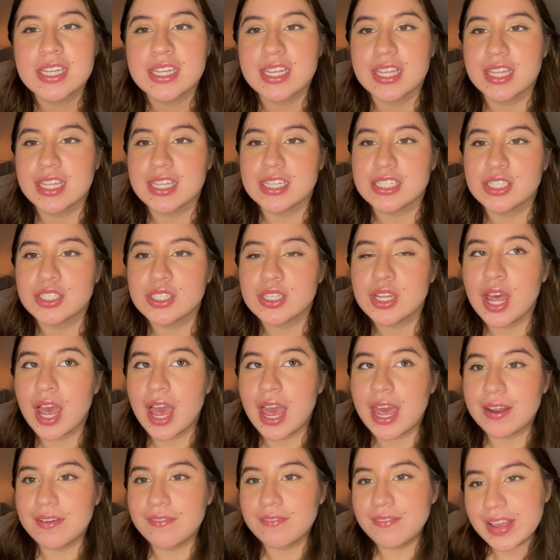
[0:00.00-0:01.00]
this
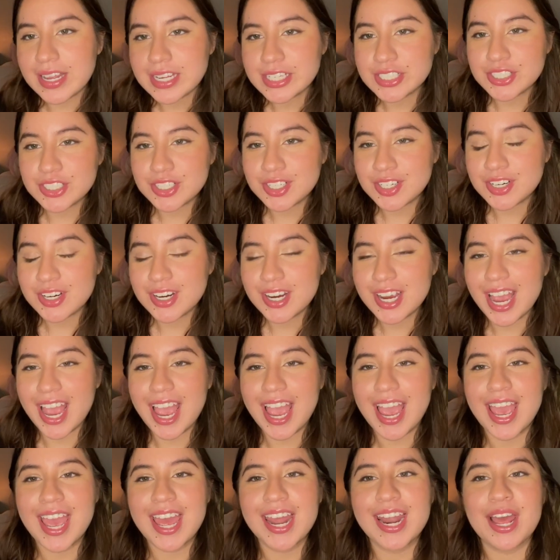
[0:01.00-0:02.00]
adventure
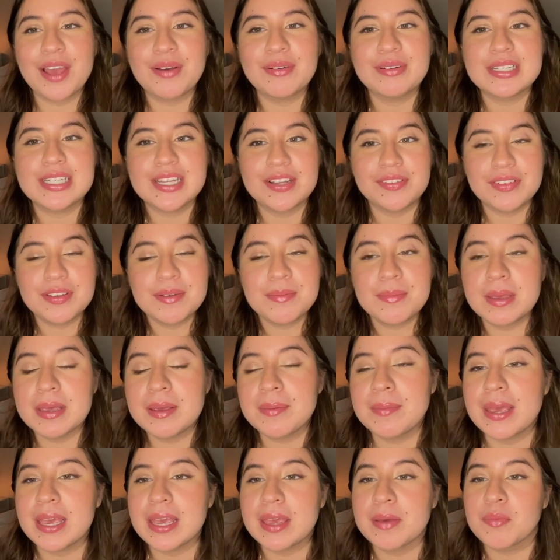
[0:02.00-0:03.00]
and I will definitely be
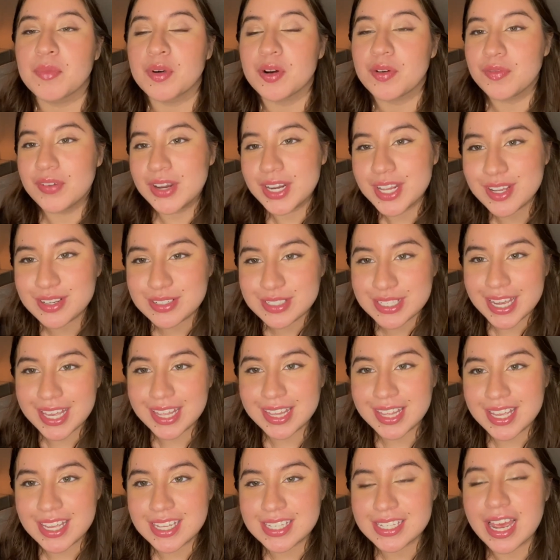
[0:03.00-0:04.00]
making more videos like
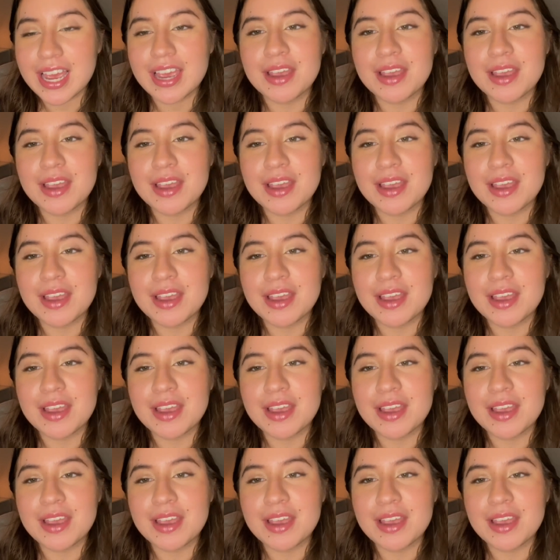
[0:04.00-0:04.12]
this.